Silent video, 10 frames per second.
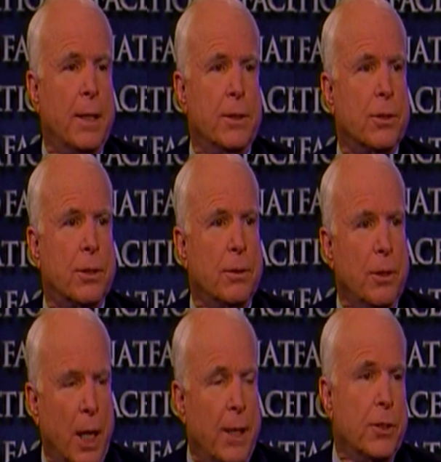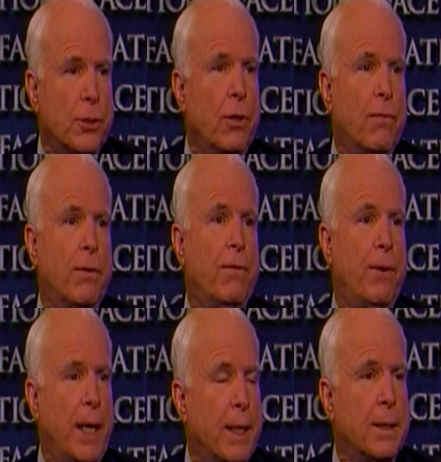just know for a
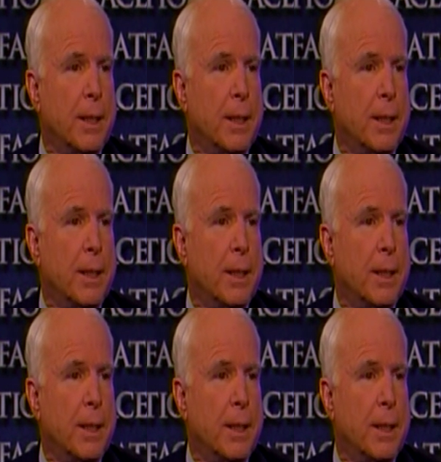fact